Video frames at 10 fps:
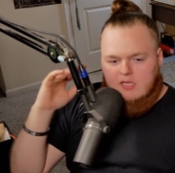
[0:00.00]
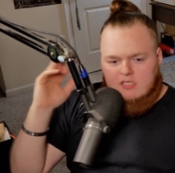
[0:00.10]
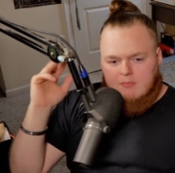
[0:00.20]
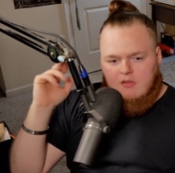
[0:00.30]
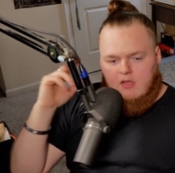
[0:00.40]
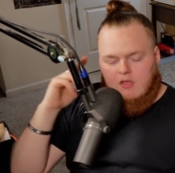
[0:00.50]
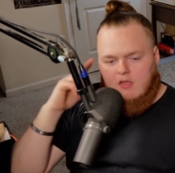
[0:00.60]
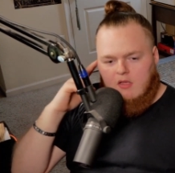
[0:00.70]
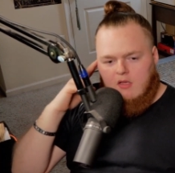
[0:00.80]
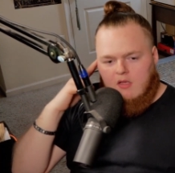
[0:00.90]
accepted it,
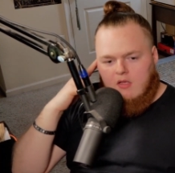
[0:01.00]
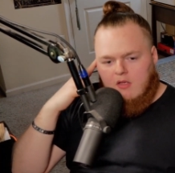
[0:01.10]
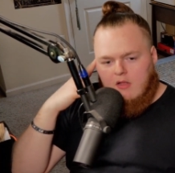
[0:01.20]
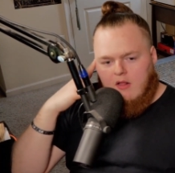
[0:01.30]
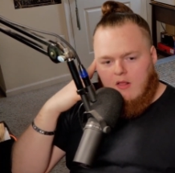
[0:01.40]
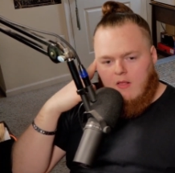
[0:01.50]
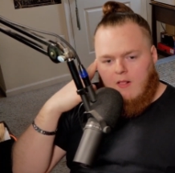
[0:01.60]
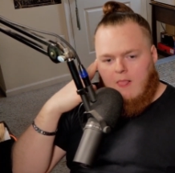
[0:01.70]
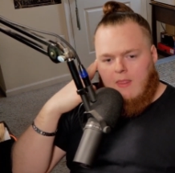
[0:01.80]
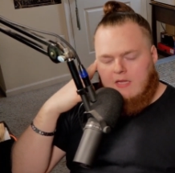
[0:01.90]

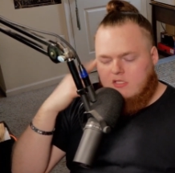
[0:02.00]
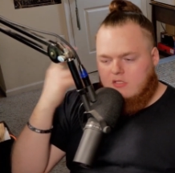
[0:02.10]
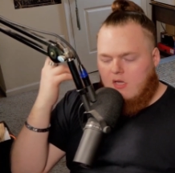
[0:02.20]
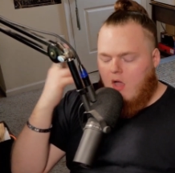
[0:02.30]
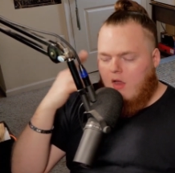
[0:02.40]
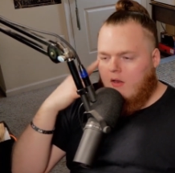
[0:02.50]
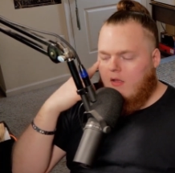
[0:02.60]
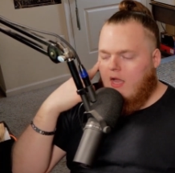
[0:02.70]
and she's gone.